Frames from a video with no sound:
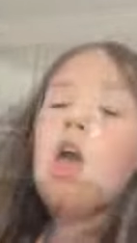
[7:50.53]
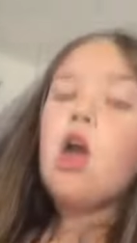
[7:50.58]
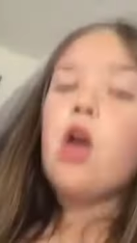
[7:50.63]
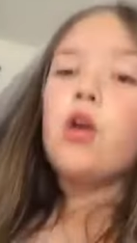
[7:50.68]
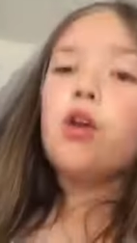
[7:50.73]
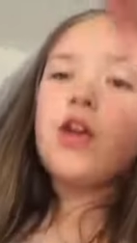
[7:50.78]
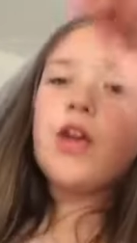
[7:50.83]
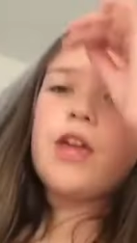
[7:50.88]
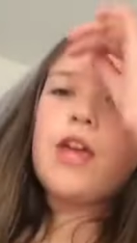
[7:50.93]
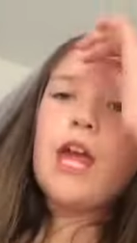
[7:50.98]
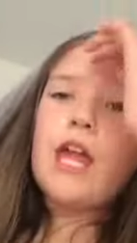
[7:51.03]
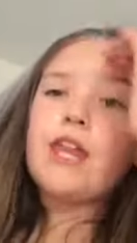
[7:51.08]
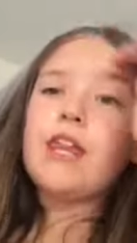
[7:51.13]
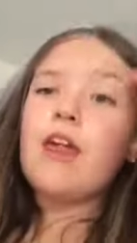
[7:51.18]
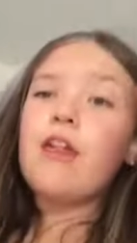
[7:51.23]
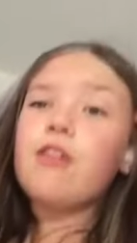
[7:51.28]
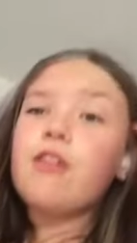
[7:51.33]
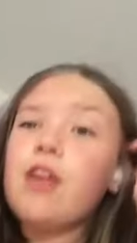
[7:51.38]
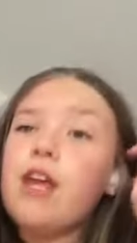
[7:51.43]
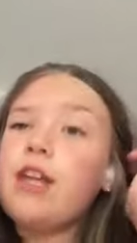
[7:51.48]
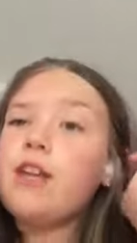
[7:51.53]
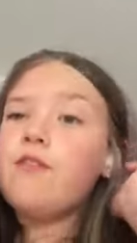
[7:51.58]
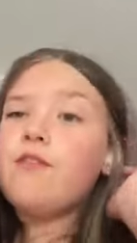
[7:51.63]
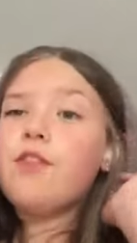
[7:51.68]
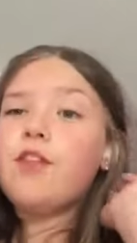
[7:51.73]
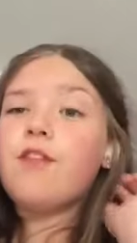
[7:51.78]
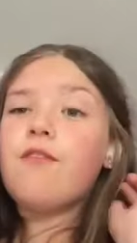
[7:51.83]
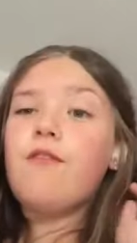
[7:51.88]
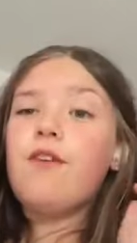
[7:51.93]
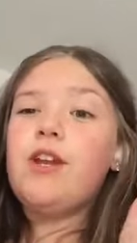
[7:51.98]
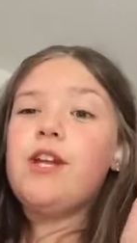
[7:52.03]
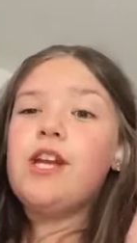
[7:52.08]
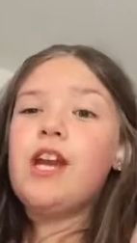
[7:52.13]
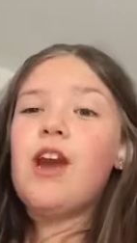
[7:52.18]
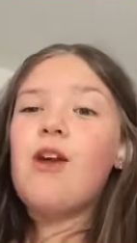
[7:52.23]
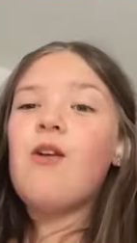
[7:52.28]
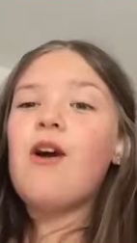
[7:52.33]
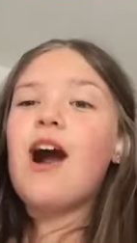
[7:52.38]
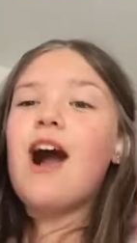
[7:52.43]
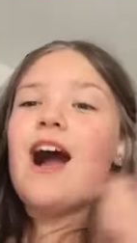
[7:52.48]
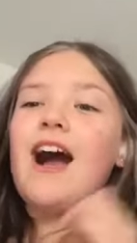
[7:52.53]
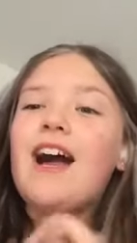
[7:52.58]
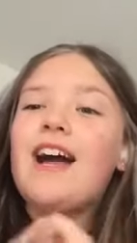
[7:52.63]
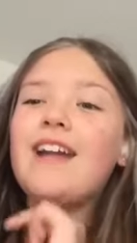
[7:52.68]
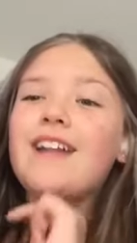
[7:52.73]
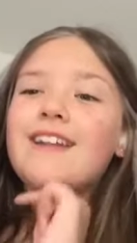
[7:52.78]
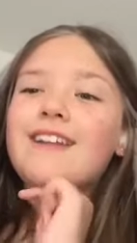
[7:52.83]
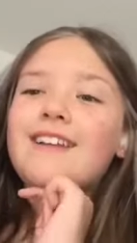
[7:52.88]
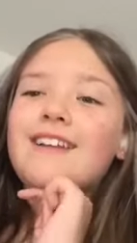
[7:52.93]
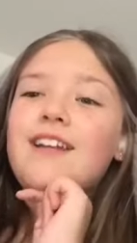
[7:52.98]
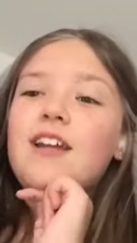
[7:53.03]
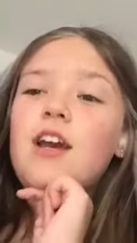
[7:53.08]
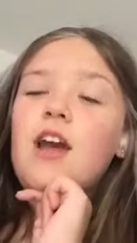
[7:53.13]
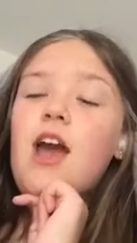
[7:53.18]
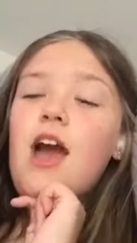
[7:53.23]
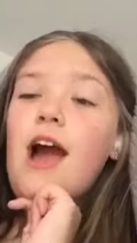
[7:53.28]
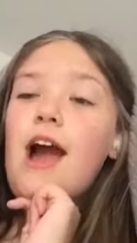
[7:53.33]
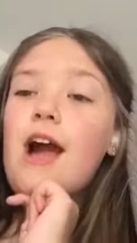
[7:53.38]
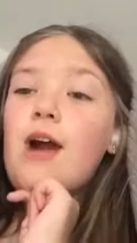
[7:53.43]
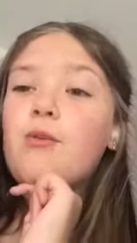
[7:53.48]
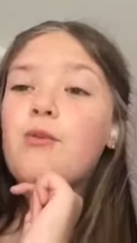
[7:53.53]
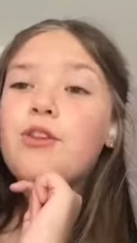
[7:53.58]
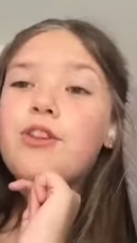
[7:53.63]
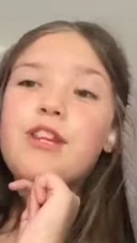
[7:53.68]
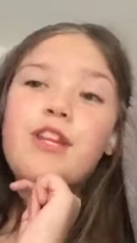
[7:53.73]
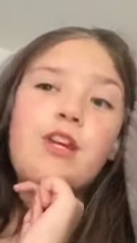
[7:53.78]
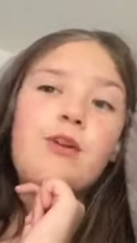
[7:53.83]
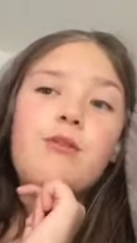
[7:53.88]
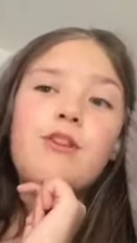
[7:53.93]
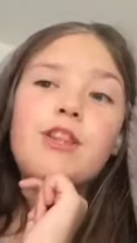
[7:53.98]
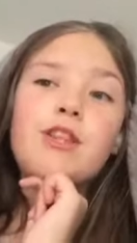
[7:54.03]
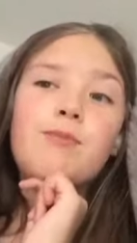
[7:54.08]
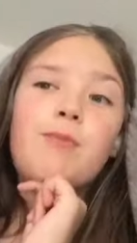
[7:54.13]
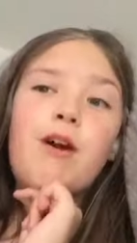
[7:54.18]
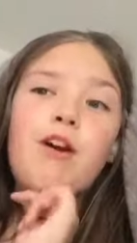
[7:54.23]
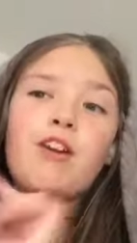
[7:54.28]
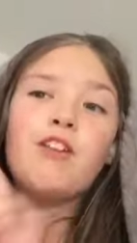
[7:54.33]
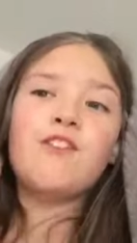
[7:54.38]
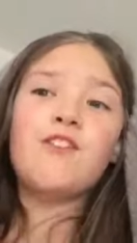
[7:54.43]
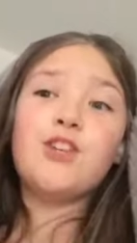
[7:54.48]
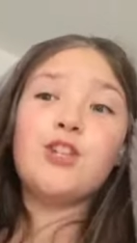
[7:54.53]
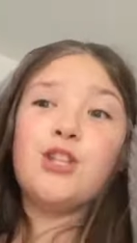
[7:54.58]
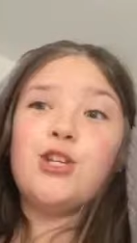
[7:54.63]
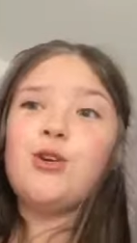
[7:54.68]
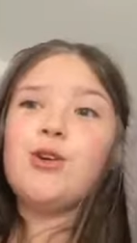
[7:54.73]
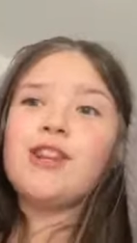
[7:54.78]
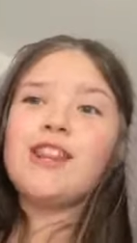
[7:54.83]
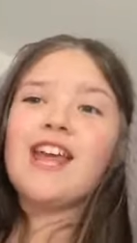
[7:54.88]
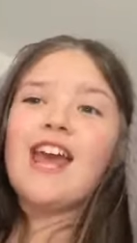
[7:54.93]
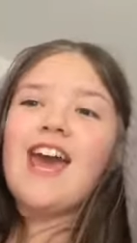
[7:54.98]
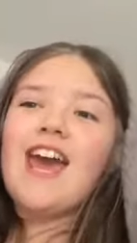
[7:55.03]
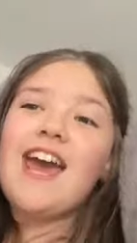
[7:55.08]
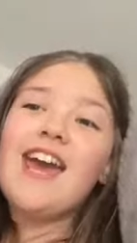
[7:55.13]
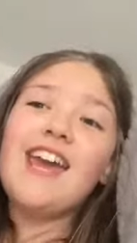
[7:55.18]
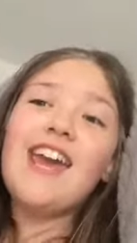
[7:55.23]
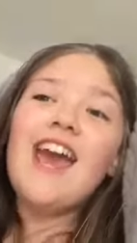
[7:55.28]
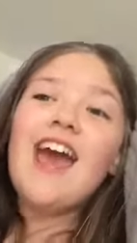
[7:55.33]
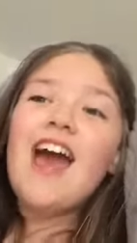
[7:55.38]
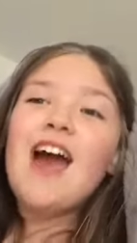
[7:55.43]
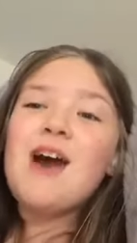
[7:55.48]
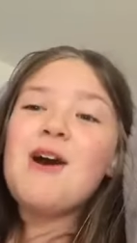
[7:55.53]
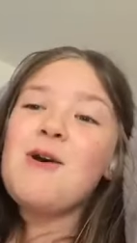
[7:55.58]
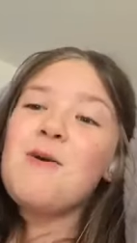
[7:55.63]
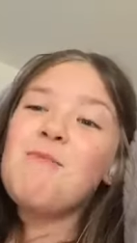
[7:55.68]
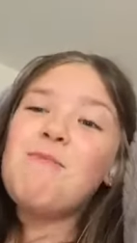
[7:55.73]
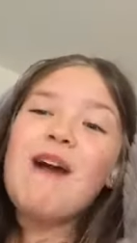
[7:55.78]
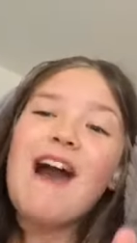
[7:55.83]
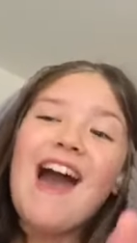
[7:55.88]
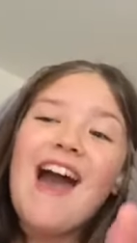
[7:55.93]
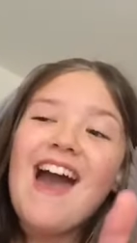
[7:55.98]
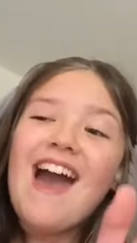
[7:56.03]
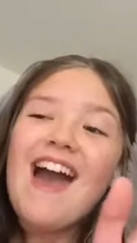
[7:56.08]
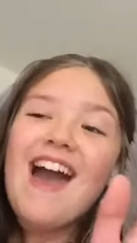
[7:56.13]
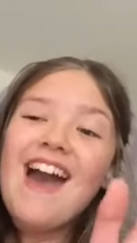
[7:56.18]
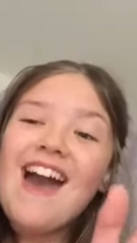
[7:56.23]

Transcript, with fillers: Okay guys, that's the end of this video and I will see you in tomorrow's for Tuesday. Oh, bye!